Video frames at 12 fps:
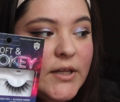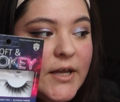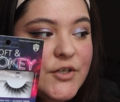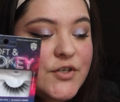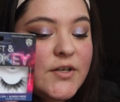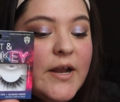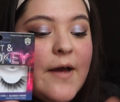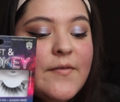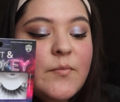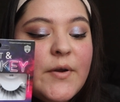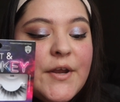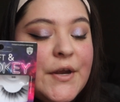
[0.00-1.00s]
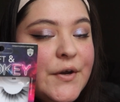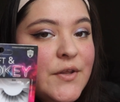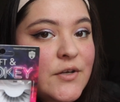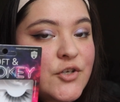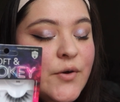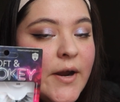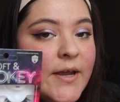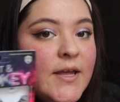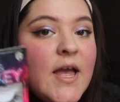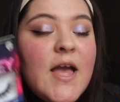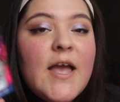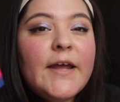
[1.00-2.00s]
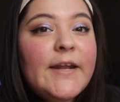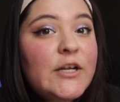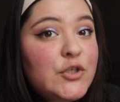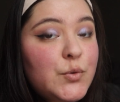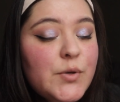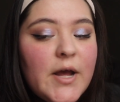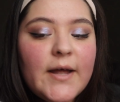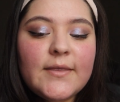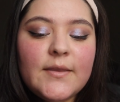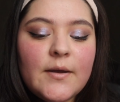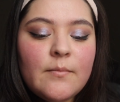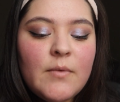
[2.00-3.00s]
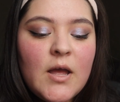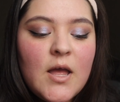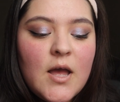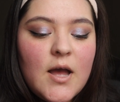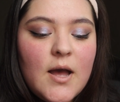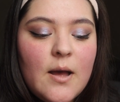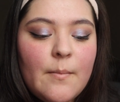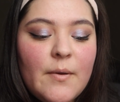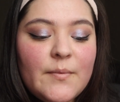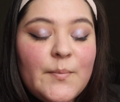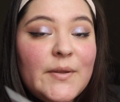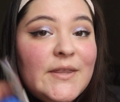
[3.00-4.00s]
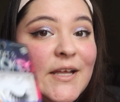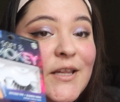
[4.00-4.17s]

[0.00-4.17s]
Lashes, and I have them right here. They're drying, and I do cut them, but they